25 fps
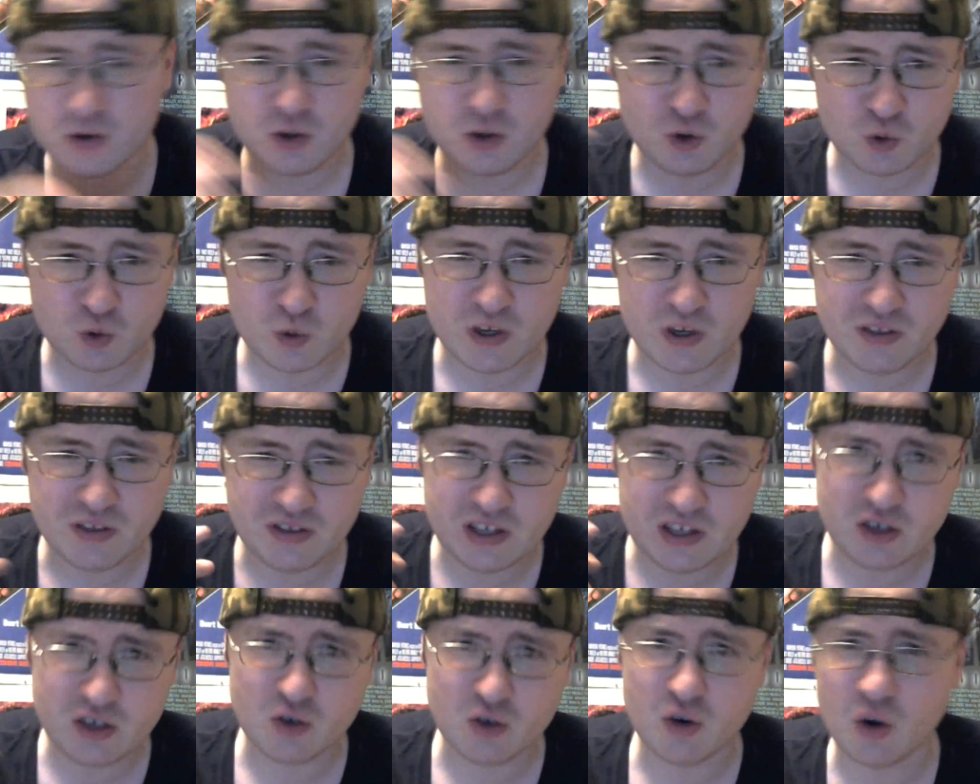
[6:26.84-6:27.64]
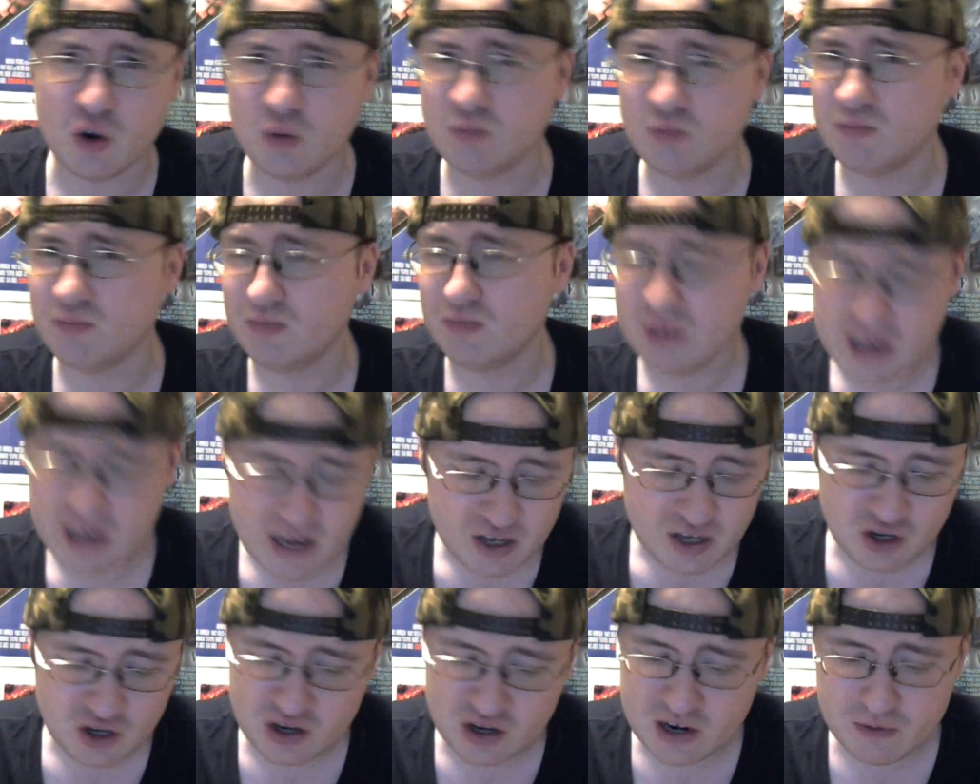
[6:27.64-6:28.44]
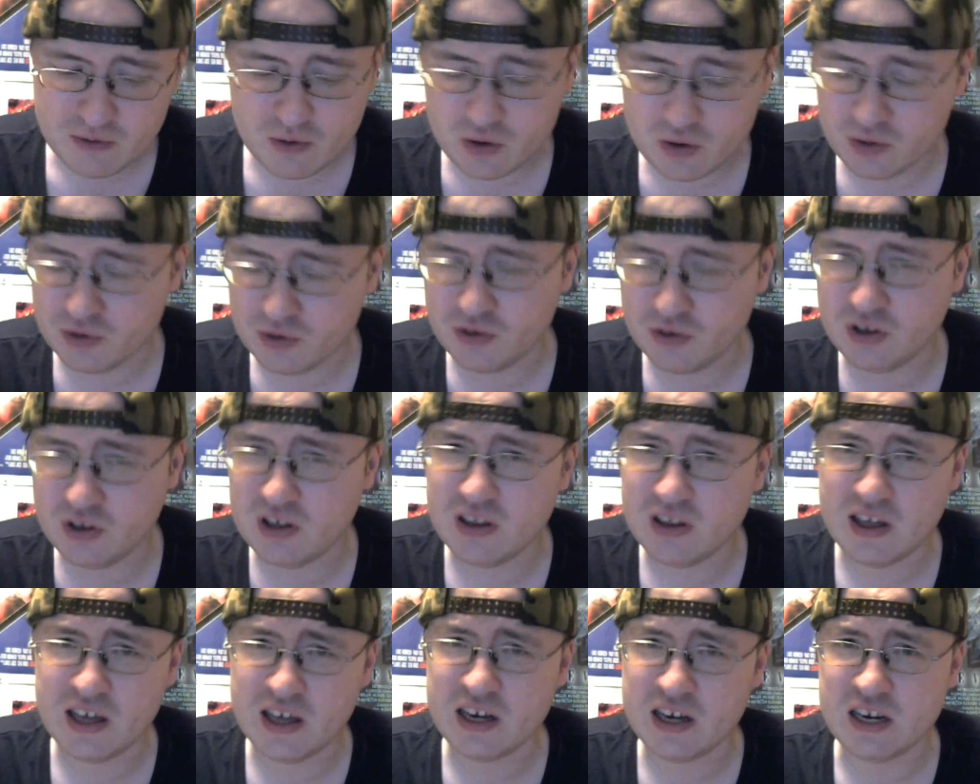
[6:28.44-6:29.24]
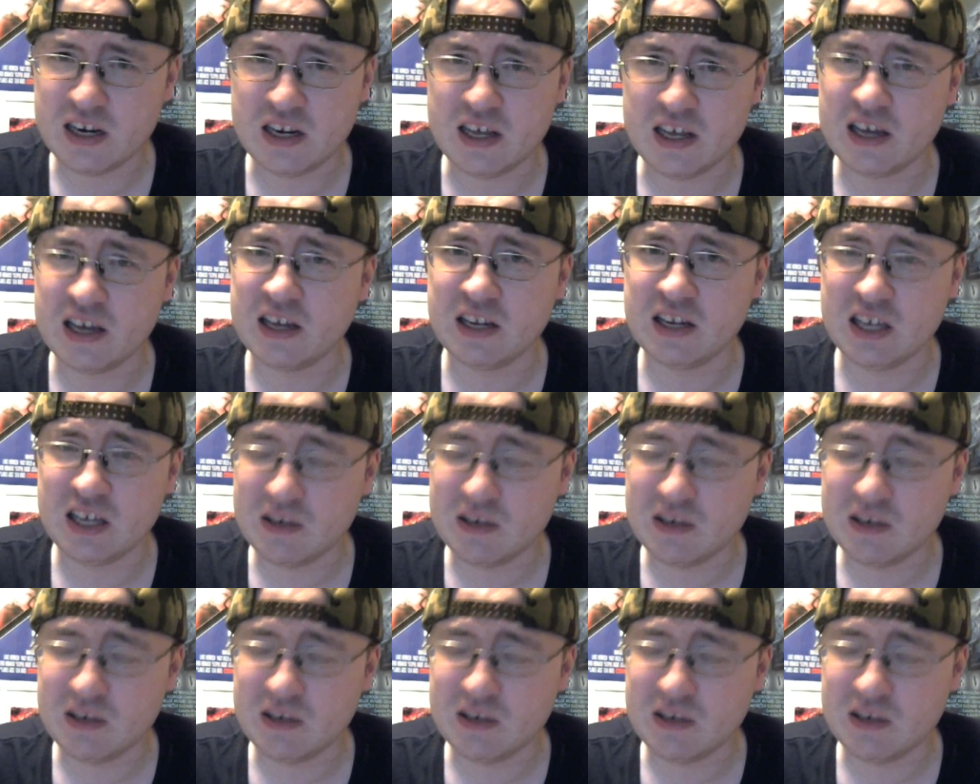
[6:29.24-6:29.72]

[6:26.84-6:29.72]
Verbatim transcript: it, grit that you don't, you're never going to see that again.